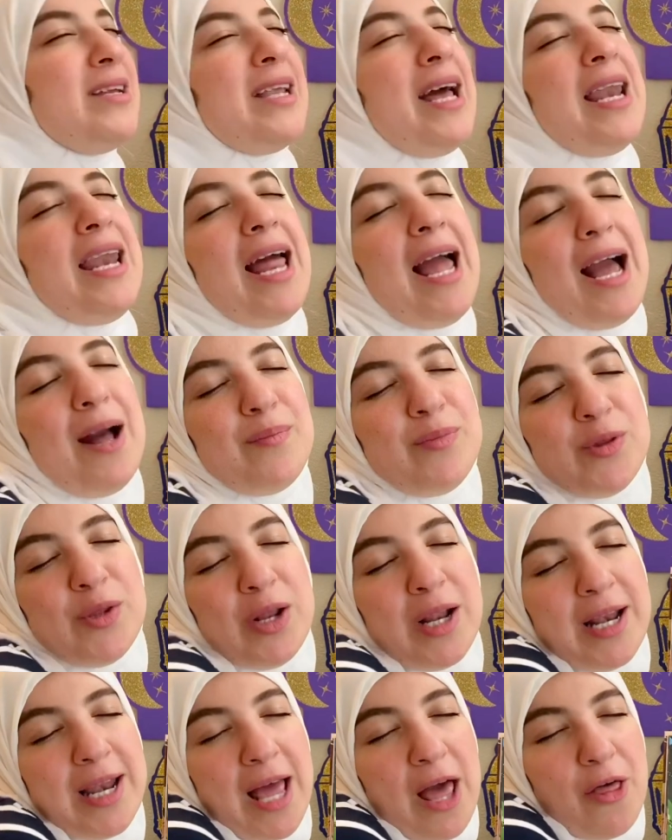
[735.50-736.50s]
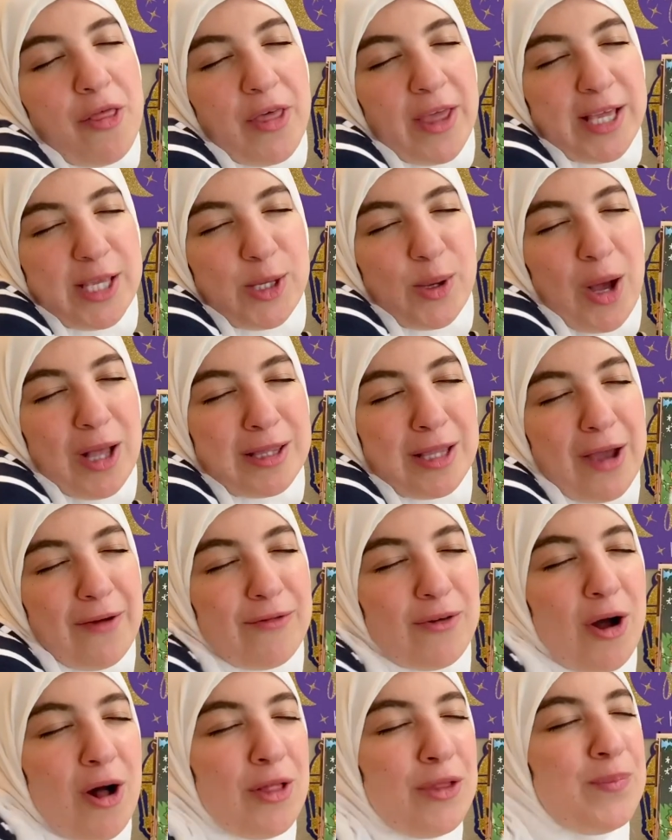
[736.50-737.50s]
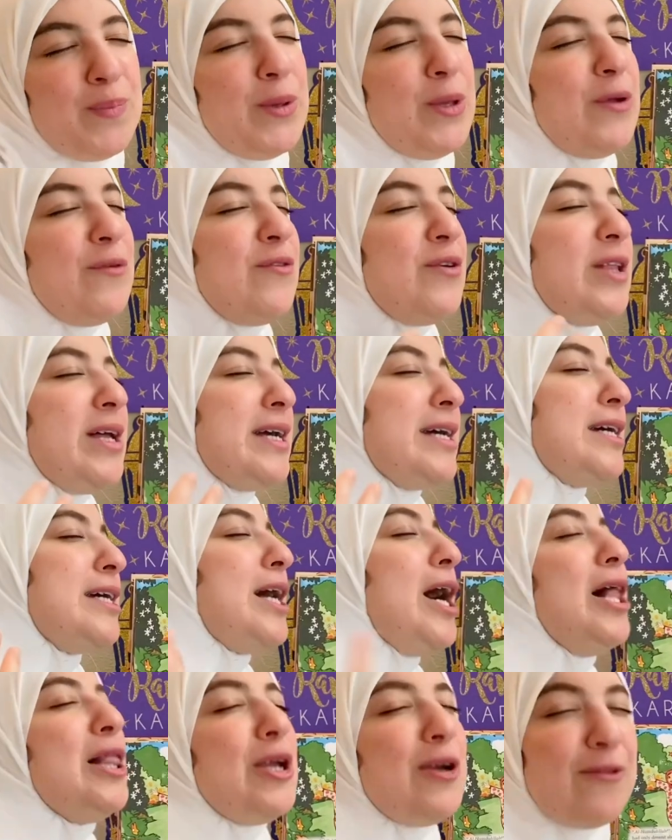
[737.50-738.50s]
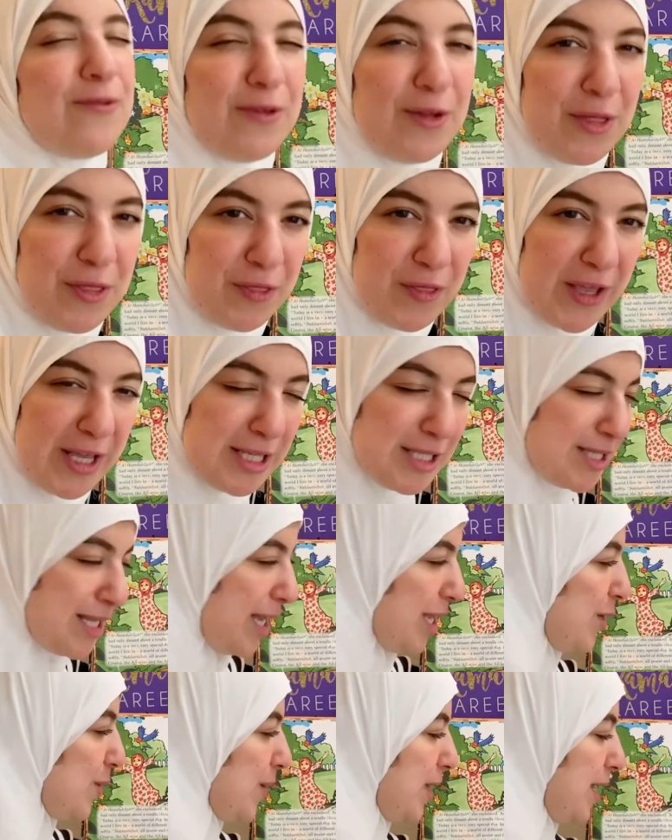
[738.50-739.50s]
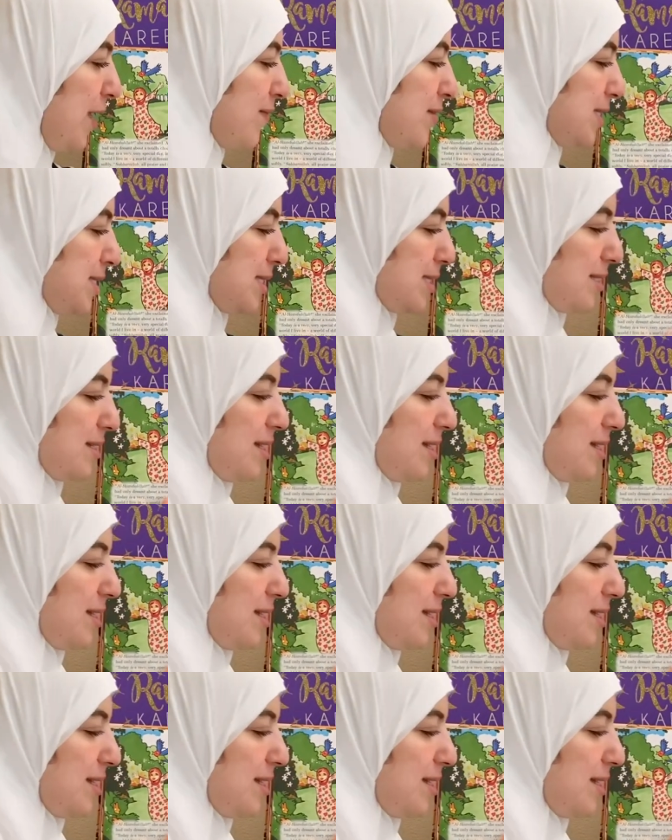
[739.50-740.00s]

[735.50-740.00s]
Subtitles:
Alhamdulillah, thank you Allah for all the beautiful and colorful things that you give us.